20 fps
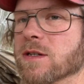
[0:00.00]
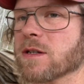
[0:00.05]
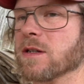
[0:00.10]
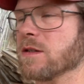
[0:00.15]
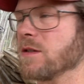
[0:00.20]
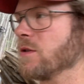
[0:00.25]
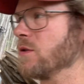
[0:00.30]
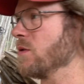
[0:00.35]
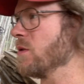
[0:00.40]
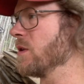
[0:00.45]

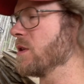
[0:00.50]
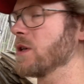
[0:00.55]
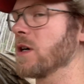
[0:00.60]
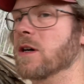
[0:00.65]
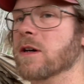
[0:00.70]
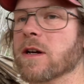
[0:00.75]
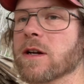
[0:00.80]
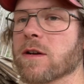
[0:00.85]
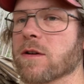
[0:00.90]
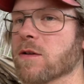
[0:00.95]
into a
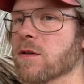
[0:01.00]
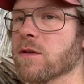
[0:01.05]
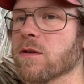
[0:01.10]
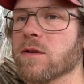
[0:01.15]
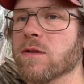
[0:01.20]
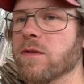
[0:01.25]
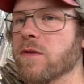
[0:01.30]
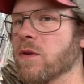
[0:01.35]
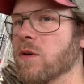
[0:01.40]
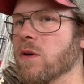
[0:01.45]
tongue and
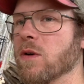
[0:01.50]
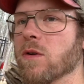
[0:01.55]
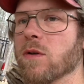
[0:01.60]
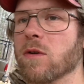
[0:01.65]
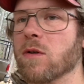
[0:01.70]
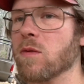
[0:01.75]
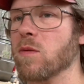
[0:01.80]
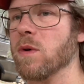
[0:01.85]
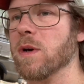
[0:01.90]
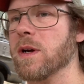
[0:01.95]
groove, or
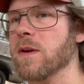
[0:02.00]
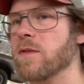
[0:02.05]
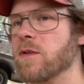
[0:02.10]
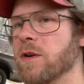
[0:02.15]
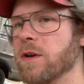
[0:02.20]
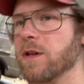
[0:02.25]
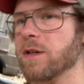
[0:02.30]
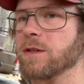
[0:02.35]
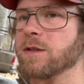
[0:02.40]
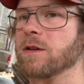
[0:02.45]
whatever
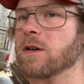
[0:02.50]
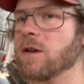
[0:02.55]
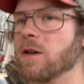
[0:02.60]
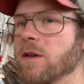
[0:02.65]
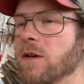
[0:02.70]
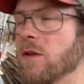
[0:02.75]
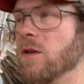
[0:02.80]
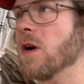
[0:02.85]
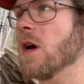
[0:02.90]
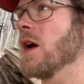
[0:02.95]
it is you're going
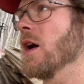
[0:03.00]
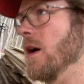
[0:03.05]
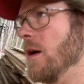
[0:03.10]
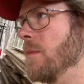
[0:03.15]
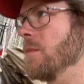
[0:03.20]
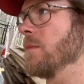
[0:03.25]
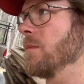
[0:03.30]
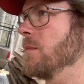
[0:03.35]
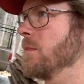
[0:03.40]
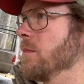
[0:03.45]
to do.
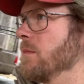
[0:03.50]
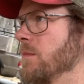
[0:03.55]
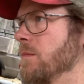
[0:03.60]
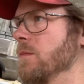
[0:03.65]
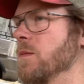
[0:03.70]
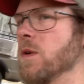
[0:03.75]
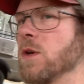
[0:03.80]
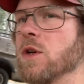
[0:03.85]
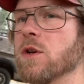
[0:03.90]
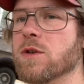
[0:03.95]

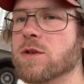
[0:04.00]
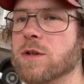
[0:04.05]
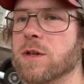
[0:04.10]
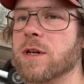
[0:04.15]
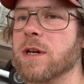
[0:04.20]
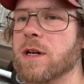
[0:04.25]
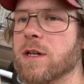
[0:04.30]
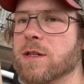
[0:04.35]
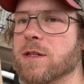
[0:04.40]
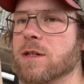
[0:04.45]

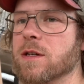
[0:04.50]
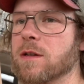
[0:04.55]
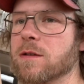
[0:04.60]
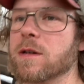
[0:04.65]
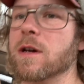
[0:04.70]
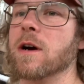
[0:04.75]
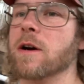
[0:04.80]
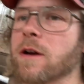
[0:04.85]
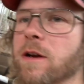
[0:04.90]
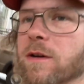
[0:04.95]
Usually it's a
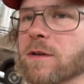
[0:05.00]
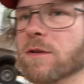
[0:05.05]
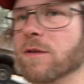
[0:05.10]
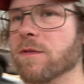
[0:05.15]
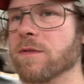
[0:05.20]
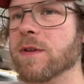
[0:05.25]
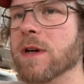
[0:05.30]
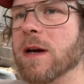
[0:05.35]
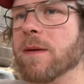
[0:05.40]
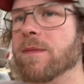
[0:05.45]
tongue and
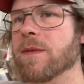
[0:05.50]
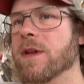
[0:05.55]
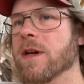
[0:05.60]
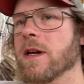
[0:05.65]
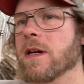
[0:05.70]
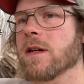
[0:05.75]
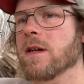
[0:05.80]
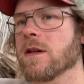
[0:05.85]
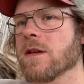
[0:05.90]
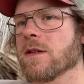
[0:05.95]
groove type
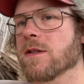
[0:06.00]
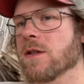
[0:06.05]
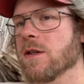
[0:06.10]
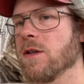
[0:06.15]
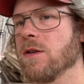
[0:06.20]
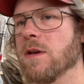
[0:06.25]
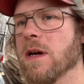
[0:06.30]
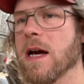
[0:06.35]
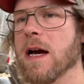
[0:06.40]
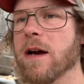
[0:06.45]
thing. So
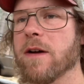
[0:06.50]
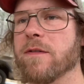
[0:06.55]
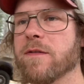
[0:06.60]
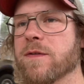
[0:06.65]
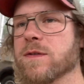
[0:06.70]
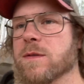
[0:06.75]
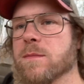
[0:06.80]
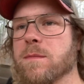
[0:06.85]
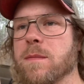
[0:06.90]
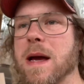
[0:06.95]
you have
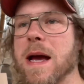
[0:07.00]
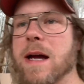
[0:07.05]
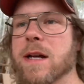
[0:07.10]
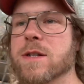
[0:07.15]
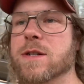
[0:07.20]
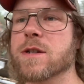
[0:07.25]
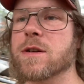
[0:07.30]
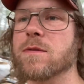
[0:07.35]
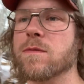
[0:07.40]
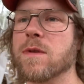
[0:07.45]
some
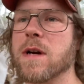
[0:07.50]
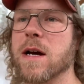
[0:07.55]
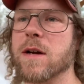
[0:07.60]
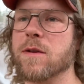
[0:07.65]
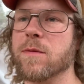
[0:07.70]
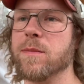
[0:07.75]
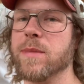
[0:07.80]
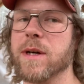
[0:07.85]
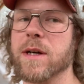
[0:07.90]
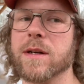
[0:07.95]
matched
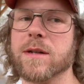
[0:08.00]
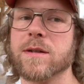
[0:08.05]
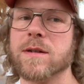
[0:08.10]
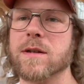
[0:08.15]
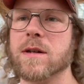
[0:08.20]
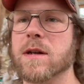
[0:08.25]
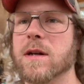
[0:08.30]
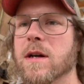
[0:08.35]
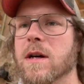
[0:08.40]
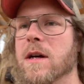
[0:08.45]
router bits
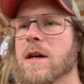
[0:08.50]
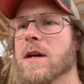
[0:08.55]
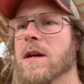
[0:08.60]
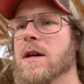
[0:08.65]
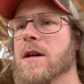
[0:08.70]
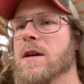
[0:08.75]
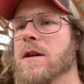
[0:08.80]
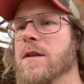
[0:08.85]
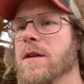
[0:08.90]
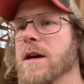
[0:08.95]

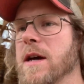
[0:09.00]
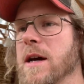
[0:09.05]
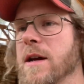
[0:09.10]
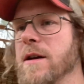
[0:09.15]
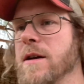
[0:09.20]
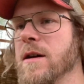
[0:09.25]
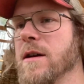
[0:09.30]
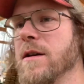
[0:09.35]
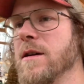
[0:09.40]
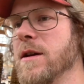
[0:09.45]

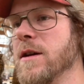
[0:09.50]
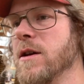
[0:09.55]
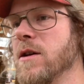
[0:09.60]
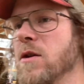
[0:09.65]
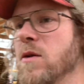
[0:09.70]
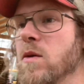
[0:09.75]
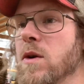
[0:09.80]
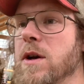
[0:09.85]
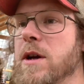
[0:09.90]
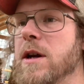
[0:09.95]
that they go
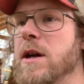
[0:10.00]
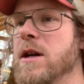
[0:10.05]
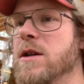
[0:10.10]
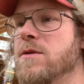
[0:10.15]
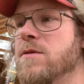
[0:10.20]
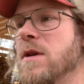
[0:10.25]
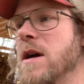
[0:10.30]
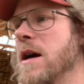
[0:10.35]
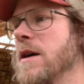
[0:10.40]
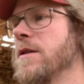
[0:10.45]
one in each
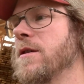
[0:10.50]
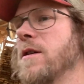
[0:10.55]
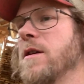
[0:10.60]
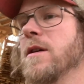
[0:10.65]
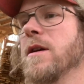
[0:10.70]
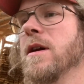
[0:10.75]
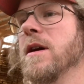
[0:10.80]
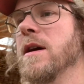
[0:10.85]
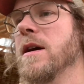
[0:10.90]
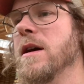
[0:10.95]
router,
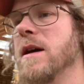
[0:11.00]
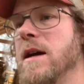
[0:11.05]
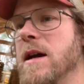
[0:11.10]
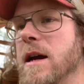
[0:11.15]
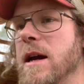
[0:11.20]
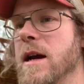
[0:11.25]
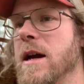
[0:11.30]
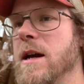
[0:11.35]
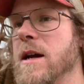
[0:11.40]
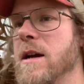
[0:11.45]

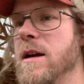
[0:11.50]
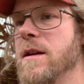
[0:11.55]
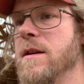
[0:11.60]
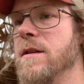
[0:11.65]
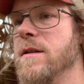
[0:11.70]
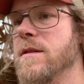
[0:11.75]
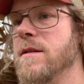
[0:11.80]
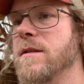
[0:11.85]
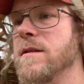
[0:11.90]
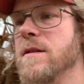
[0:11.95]

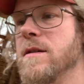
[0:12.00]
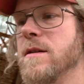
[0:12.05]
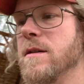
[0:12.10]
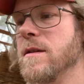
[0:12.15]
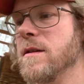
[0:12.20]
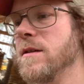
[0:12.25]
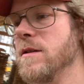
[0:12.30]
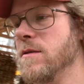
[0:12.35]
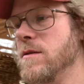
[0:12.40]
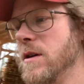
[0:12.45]
and
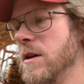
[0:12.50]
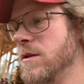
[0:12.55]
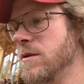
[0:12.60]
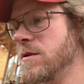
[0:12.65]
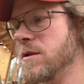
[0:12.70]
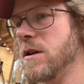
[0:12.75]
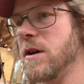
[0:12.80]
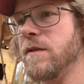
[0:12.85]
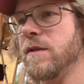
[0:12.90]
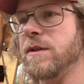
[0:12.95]
you cut
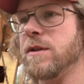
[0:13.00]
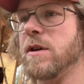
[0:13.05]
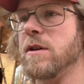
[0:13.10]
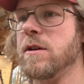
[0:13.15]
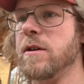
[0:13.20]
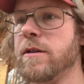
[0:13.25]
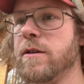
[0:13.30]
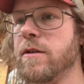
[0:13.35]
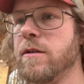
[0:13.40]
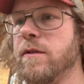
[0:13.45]
yourself a tongue
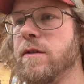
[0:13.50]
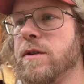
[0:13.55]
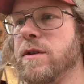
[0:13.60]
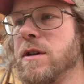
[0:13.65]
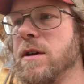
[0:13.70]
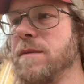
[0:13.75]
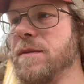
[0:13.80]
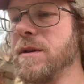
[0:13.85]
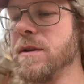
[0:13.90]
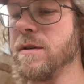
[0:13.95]
and groove or
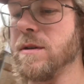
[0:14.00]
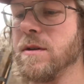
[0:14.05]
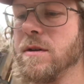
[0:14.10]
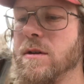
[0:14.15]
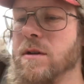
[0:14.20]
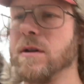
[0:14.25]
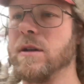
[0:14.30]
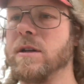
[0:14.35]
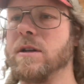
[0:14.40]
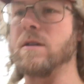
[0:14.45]
something.
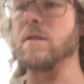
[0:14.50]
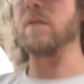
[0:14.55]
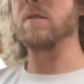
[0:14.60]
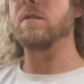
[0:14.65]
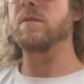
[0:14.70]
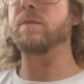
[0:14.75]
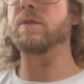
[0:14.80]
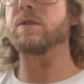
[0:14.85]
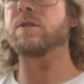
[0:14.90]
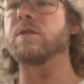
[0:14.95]
Here,
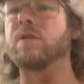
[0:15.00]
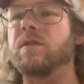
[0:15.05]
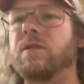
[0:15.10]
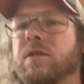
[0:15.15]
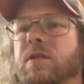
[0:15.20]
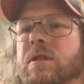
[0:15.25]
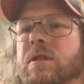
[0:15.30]
let me show you.